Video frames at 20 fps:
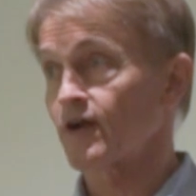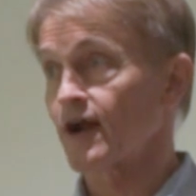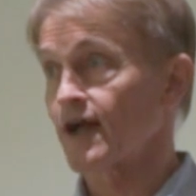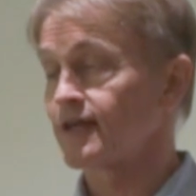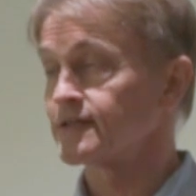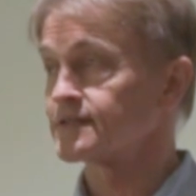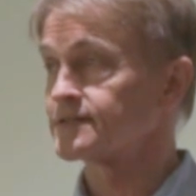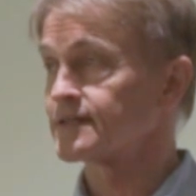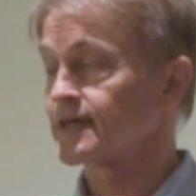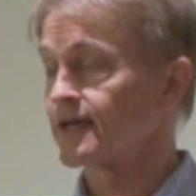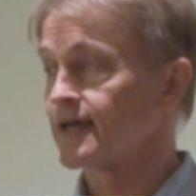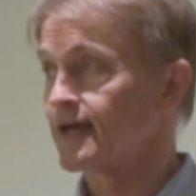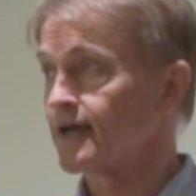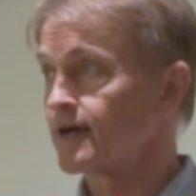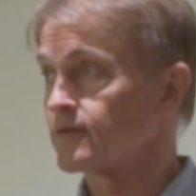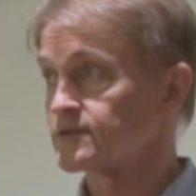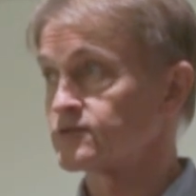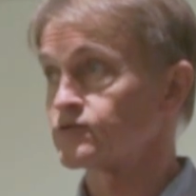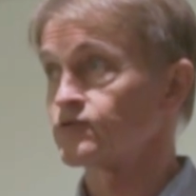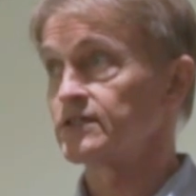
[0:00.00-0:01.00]
grant
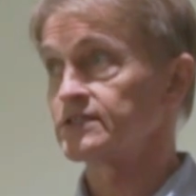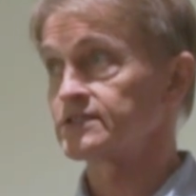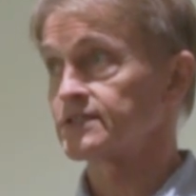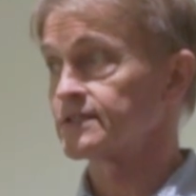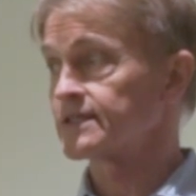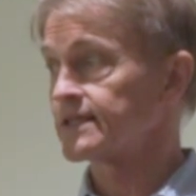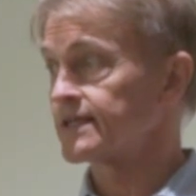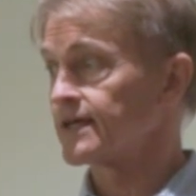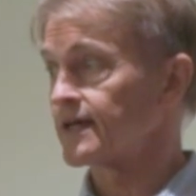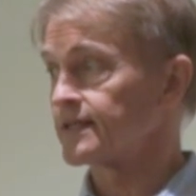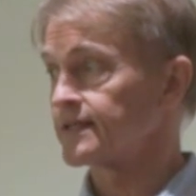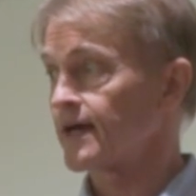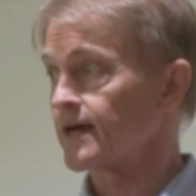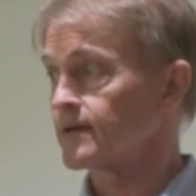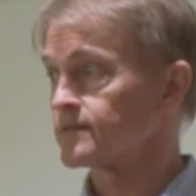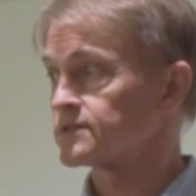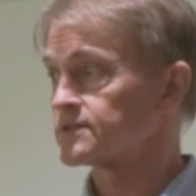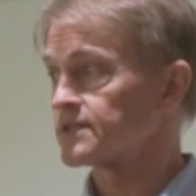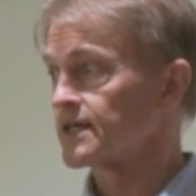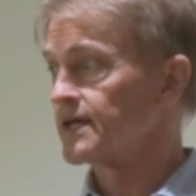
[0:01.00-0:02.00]
was recently
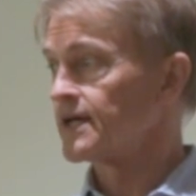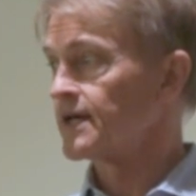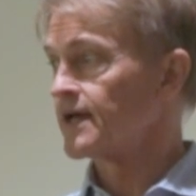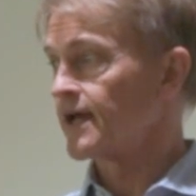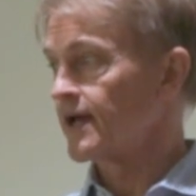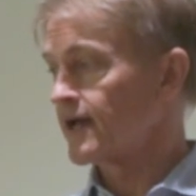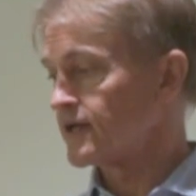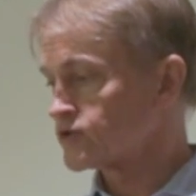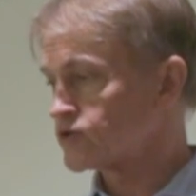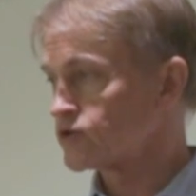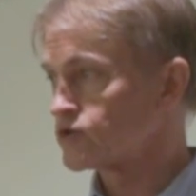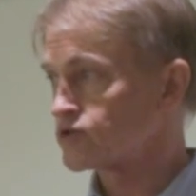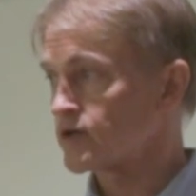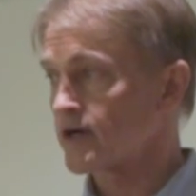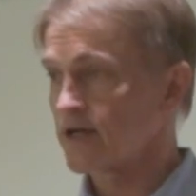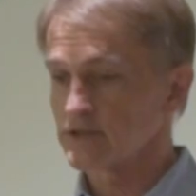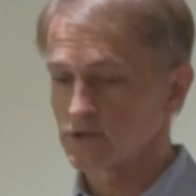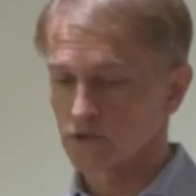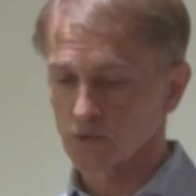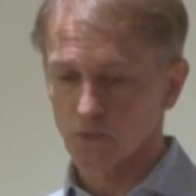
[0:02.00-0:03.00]
announced to
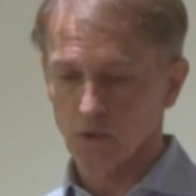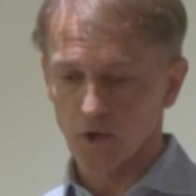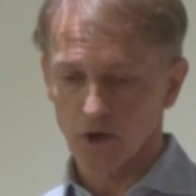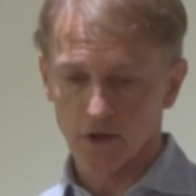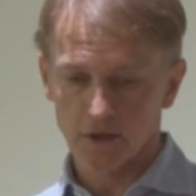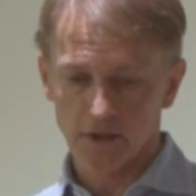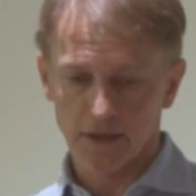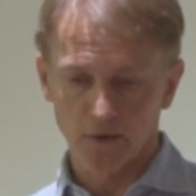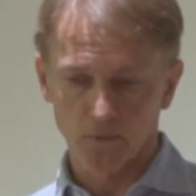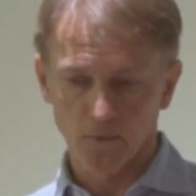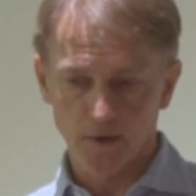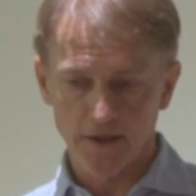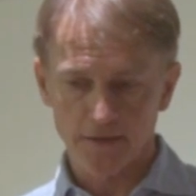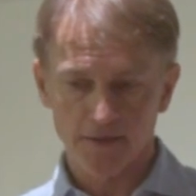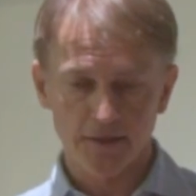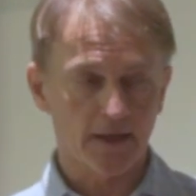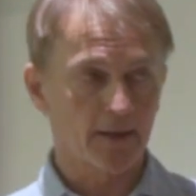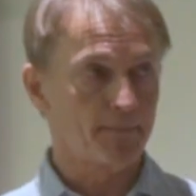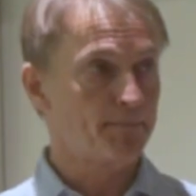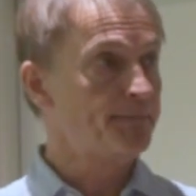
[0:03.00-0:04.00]
try to work
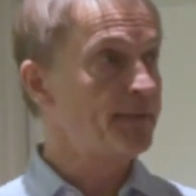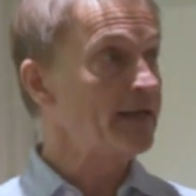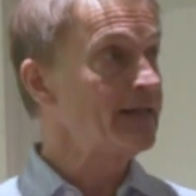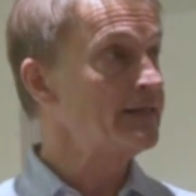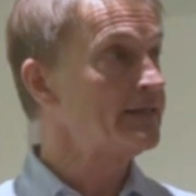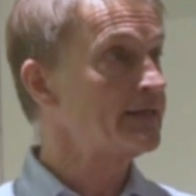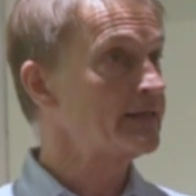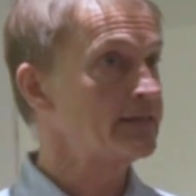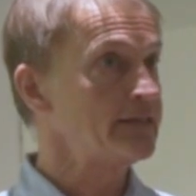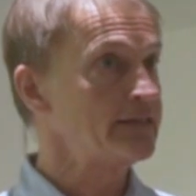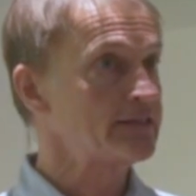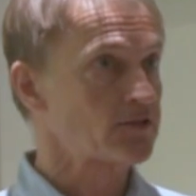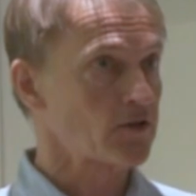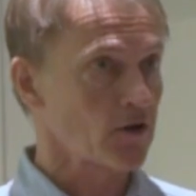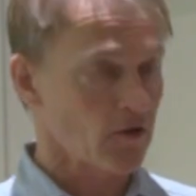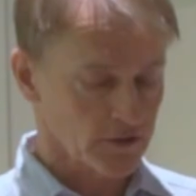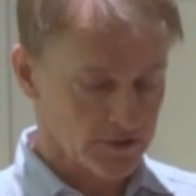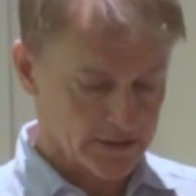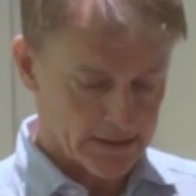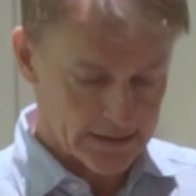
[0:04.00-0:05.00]
with building these
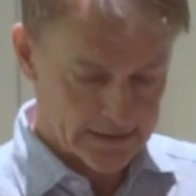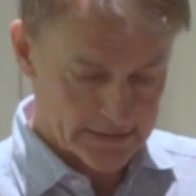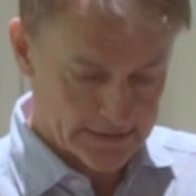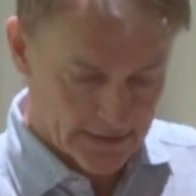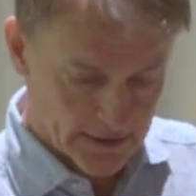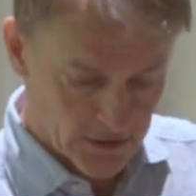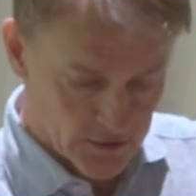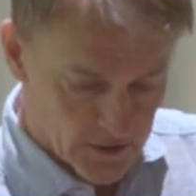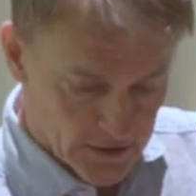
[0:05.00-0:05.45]
large insect